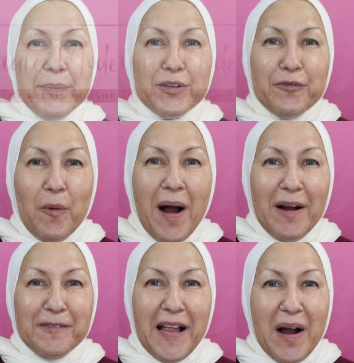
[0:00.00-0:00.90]
beautiful
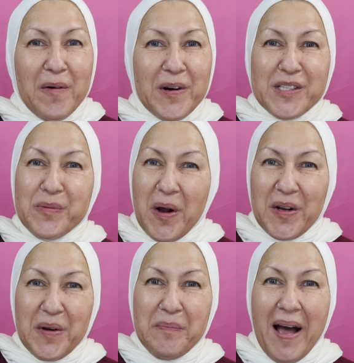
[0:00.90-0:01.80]
wildflowers,
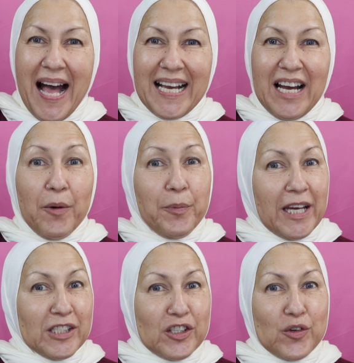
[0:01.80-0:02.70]
welcome back. I hope you
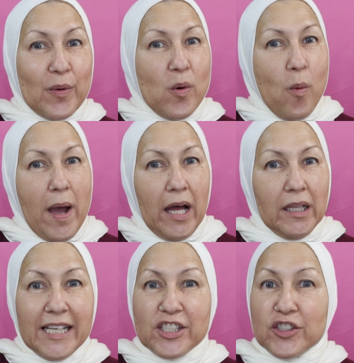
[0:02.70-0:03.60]
guys are doing
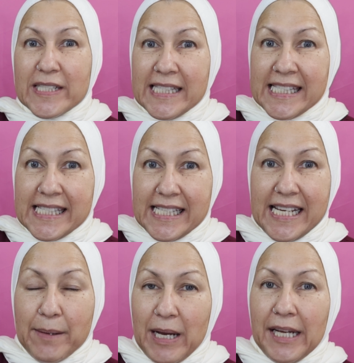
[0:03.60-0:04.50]
well. As you can
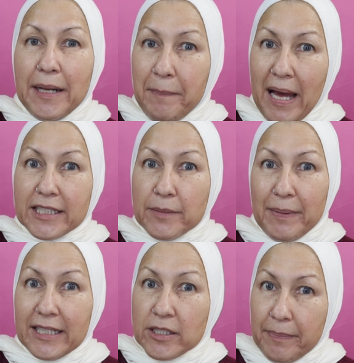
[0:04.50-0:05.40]
see, I'm kind of back to
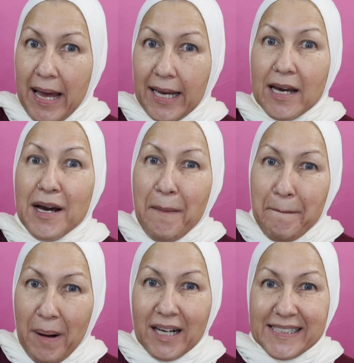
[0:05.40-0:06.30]
back to back
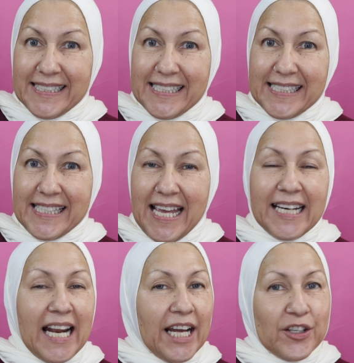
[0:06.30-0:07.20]
boxes,
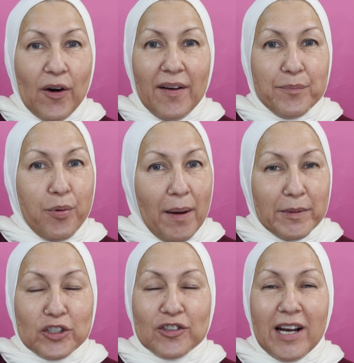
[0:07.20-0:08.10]
and I know I
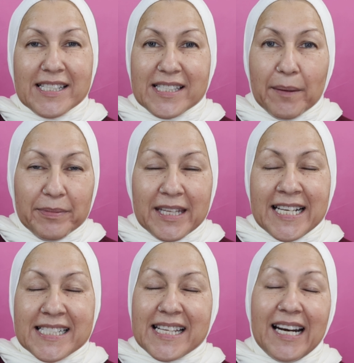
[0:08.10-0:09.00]
promised you guys some
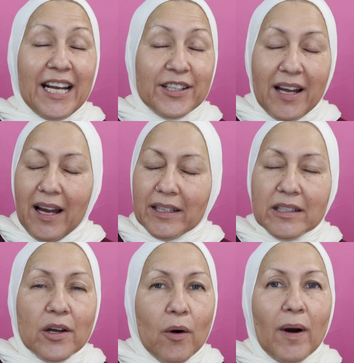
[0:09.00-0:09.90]
things, and I
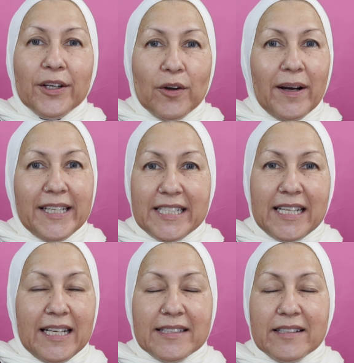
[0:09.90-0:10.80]
know I need to
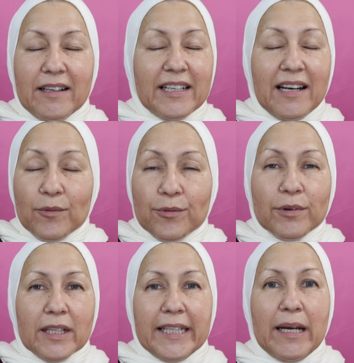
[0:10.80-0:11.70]
get it done, and I
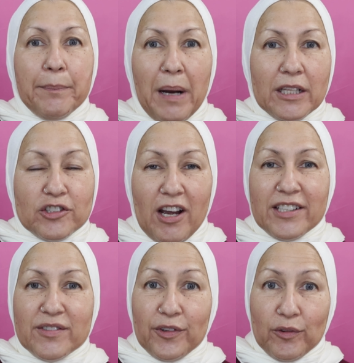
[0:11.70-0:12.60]
really
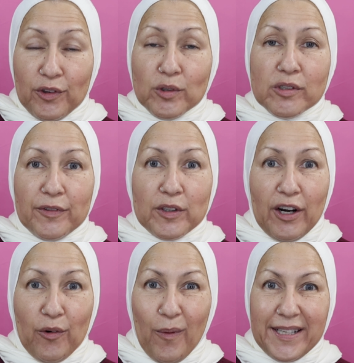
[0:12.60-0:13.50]
apologize for you, those of you
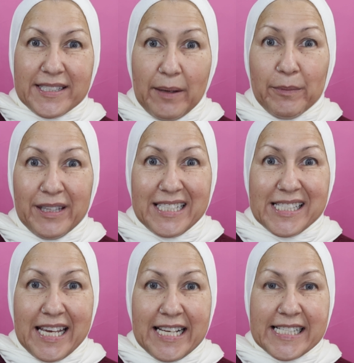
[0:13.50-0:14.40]
that are waiting some of these
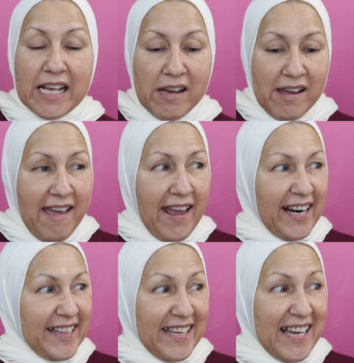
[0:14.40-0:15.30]
things. And
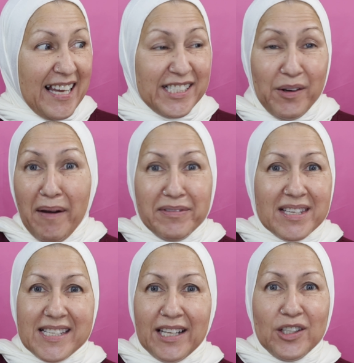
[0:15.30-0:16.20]
I think I still have the
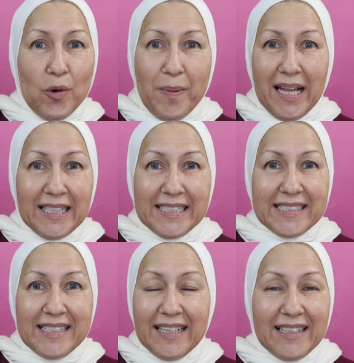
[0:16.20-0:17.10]
Zendo palette
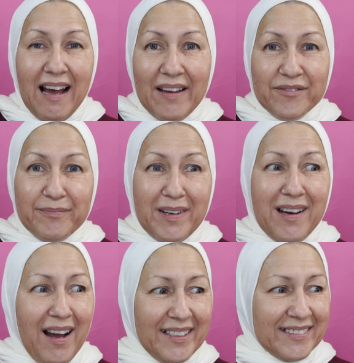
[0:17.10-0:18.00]
that I've
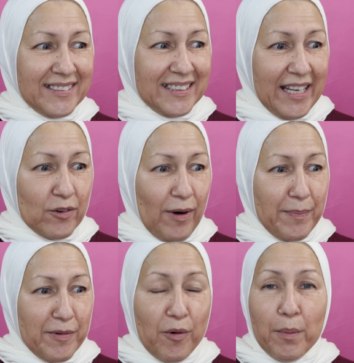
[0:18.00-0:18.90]
gotten like
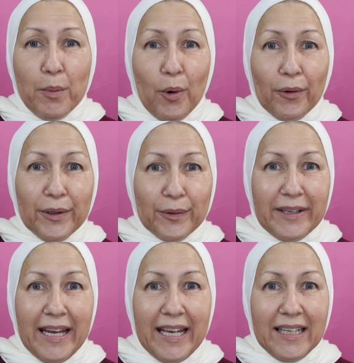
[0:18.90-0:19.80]
right before Memorial
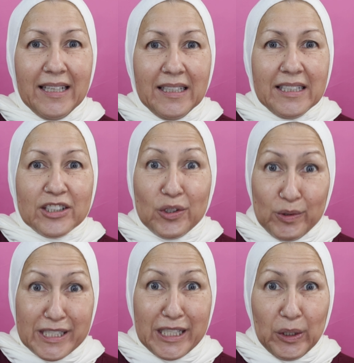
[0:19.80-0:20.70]
Day to
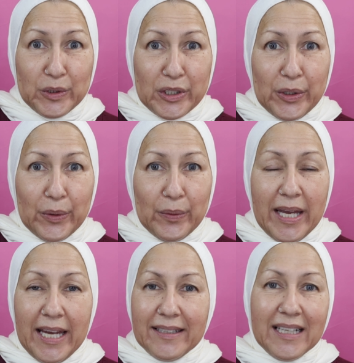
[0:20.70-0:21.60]
still do,
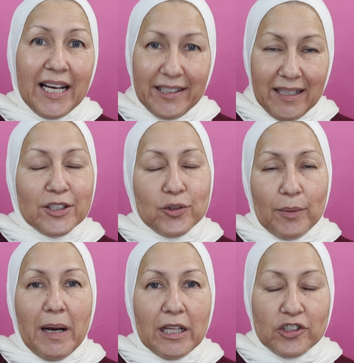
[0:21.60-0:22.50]
and I do
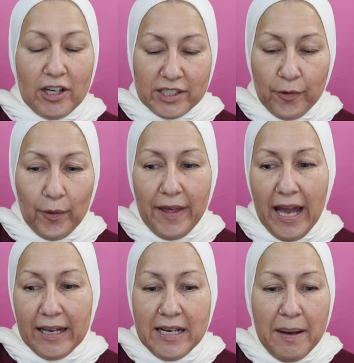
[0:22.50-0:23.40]
apologize for
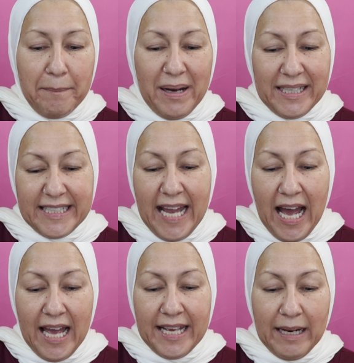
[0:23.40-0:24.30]
that. But
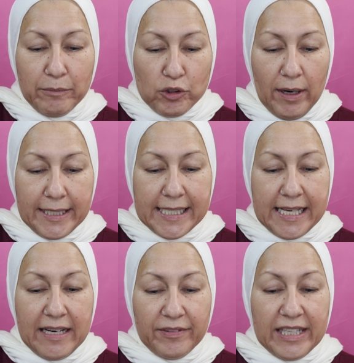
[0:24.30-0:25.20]
yeah, and I'm trying to
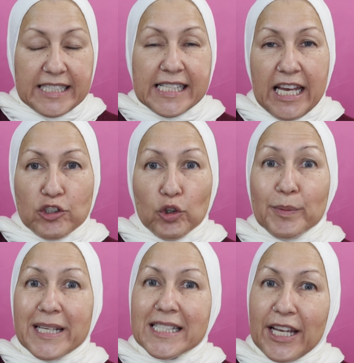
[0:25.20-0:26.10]
get everything scheduled
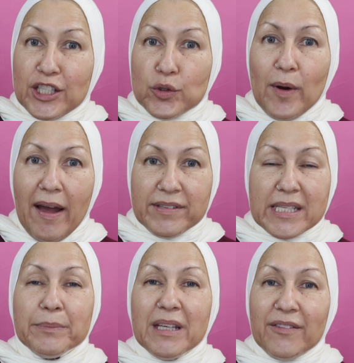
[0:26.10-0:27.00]
because I do have
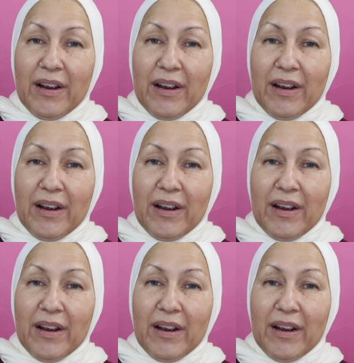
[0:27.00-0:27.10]
something